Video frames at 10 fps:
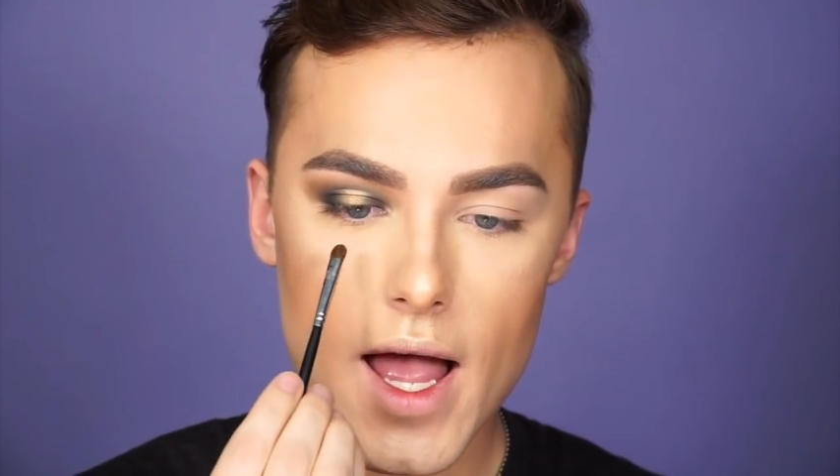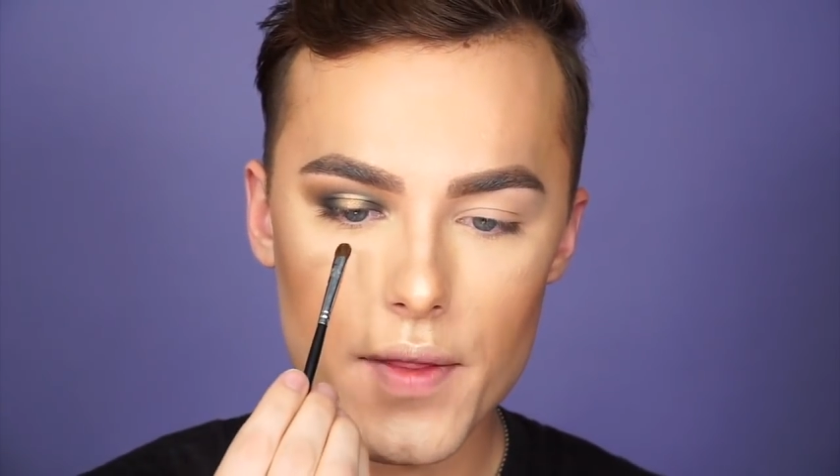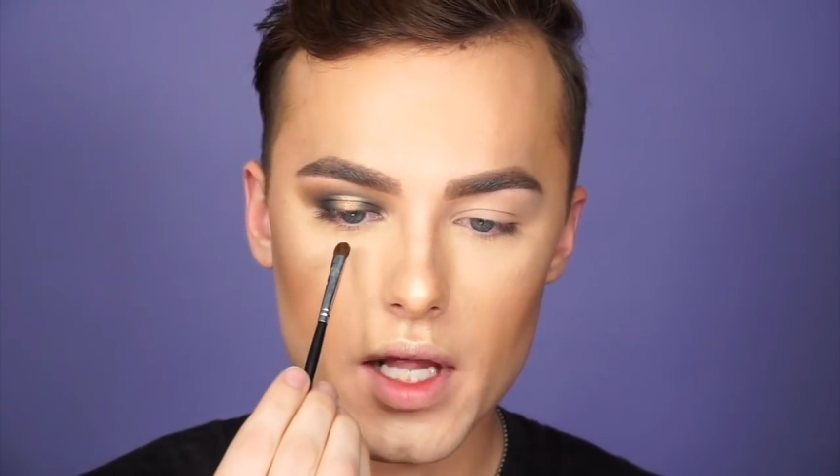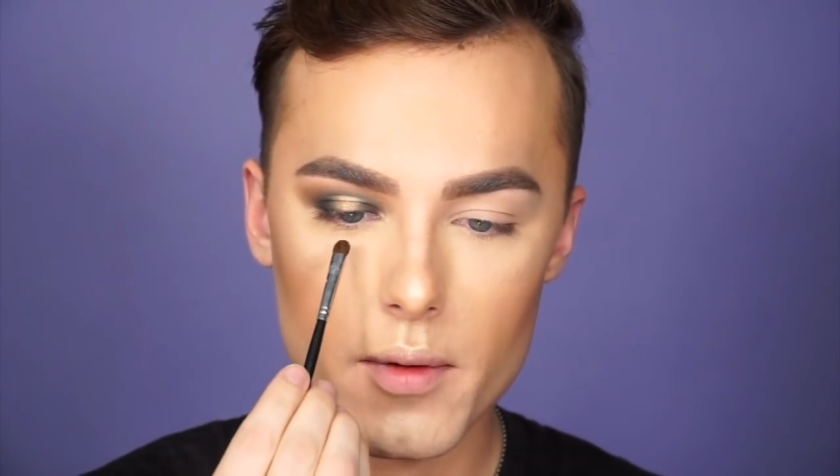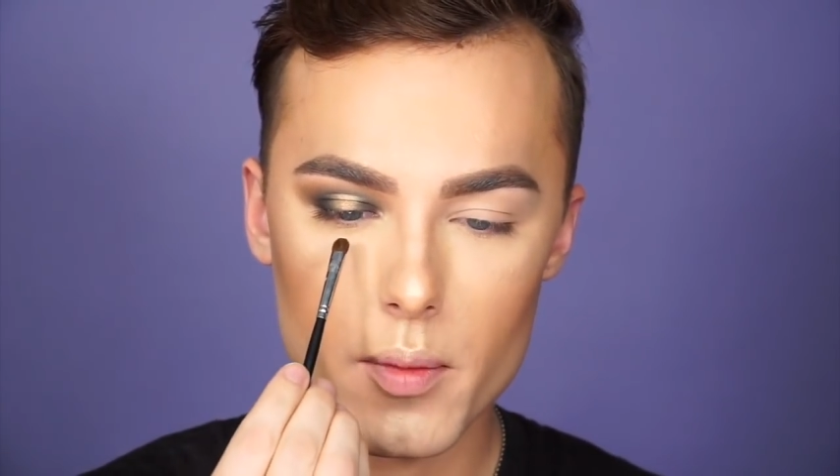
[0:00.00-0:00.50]

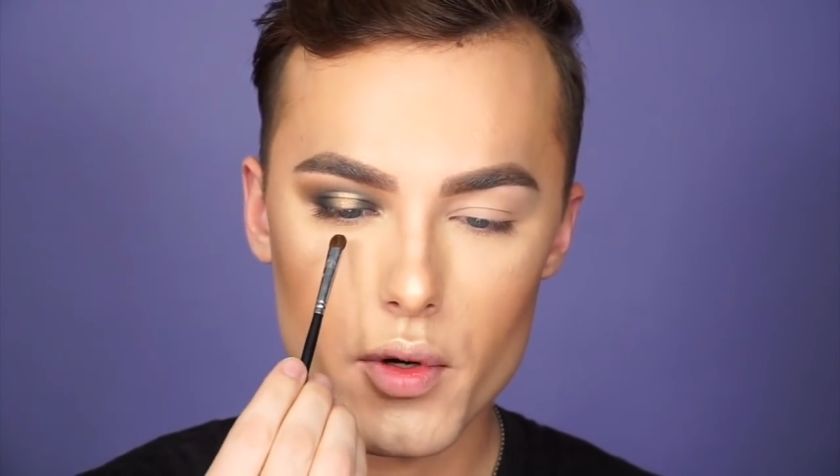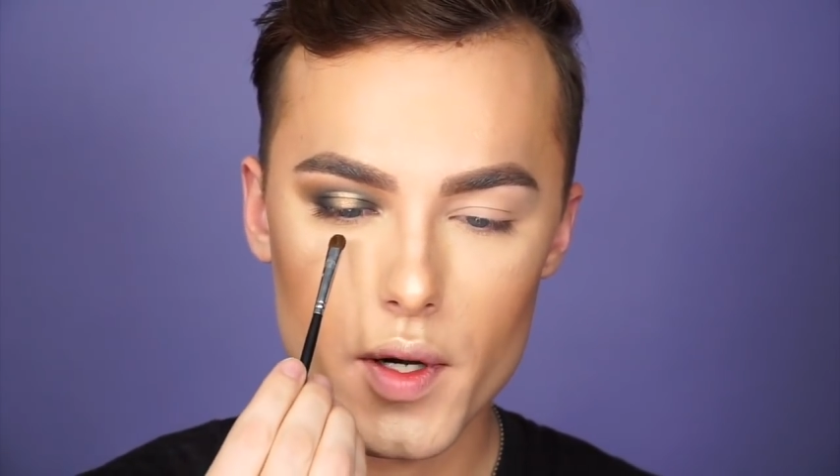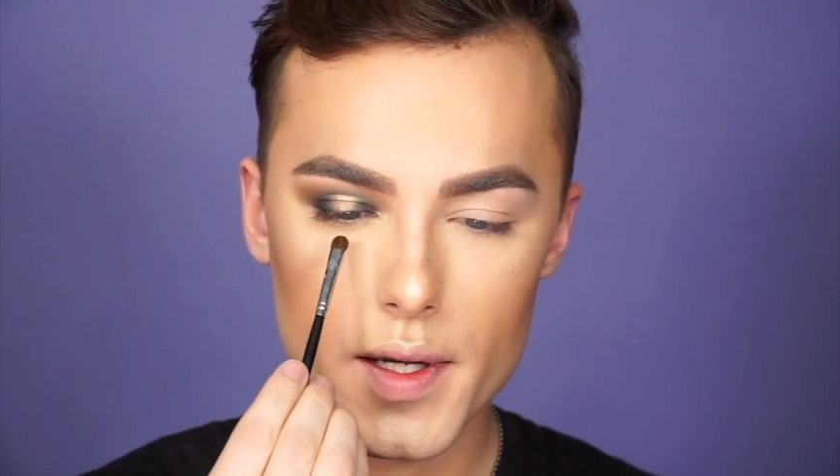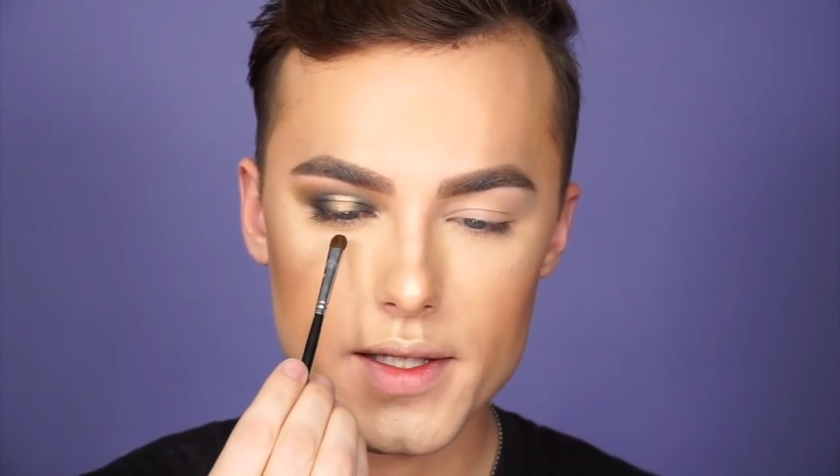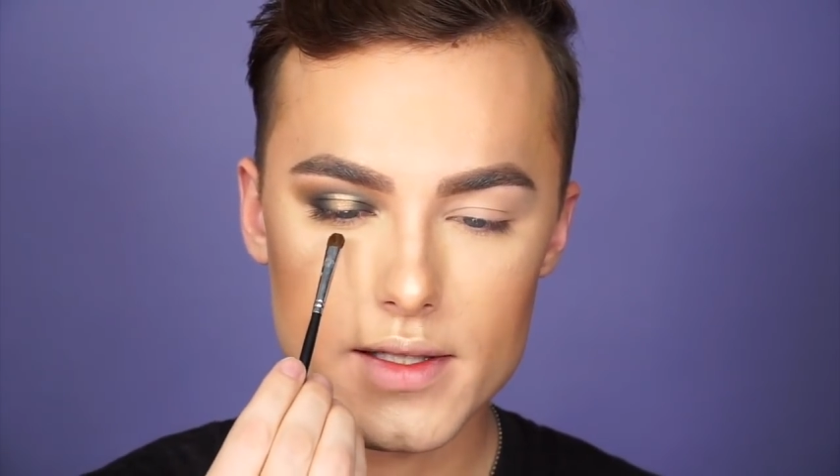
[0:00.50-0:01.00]
And then I'm going to
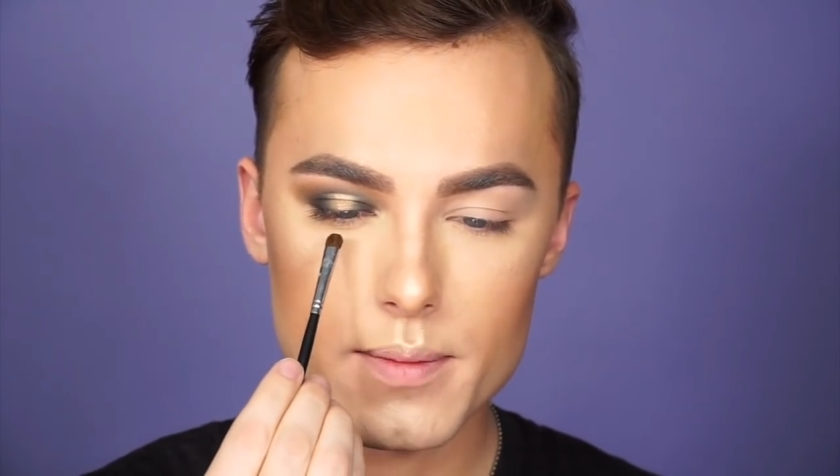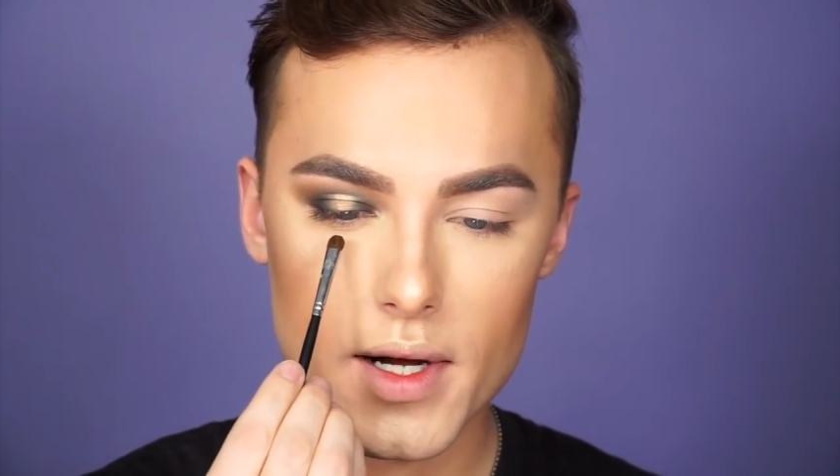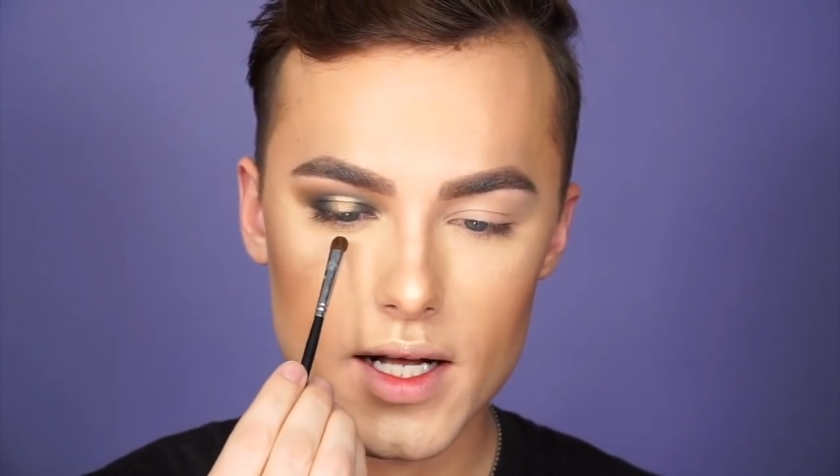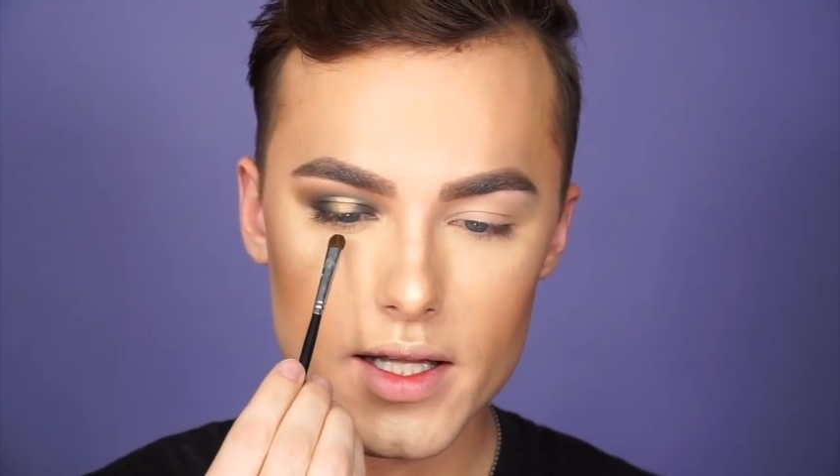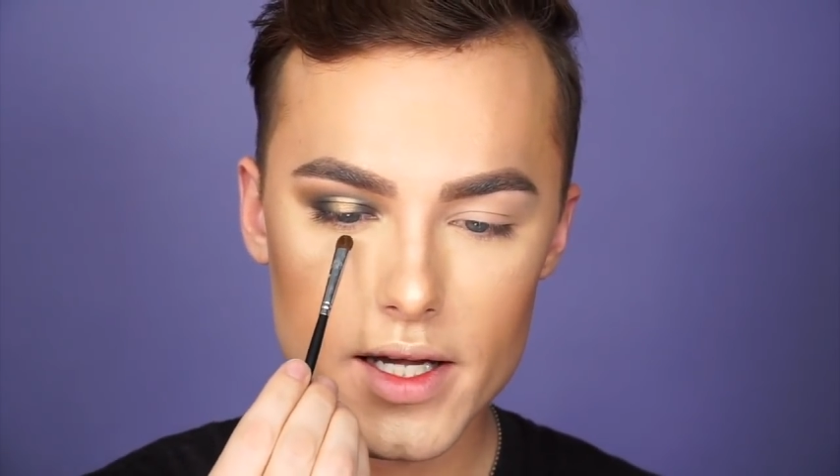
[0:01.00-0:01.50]
put a
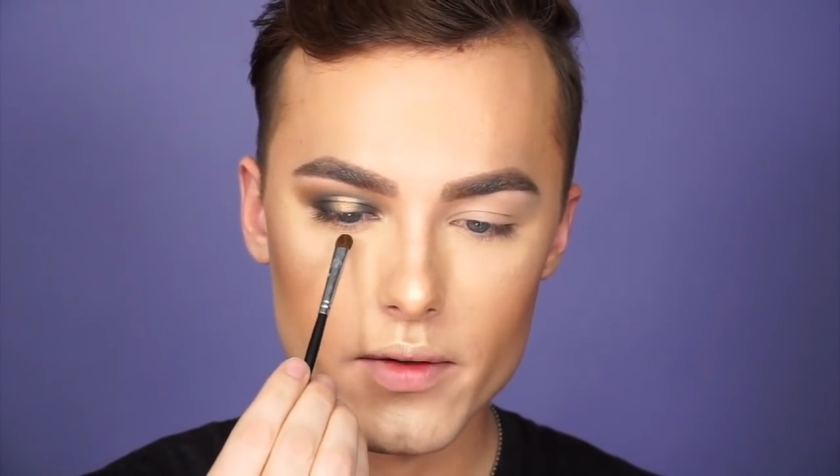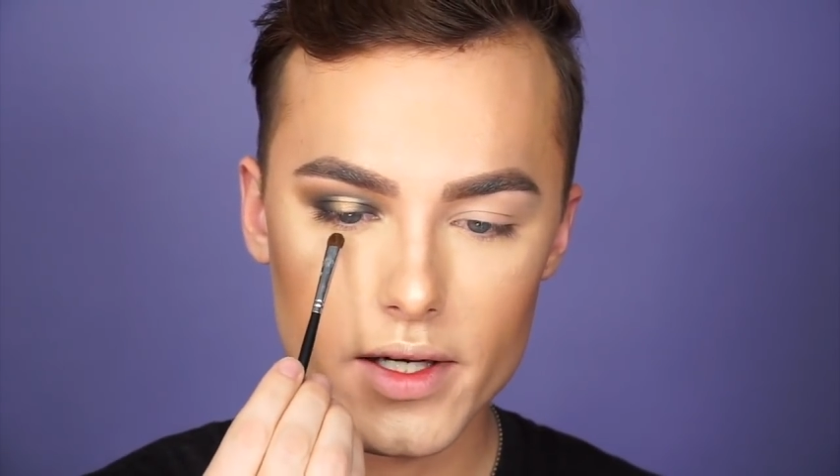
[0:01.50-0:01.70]
spotlight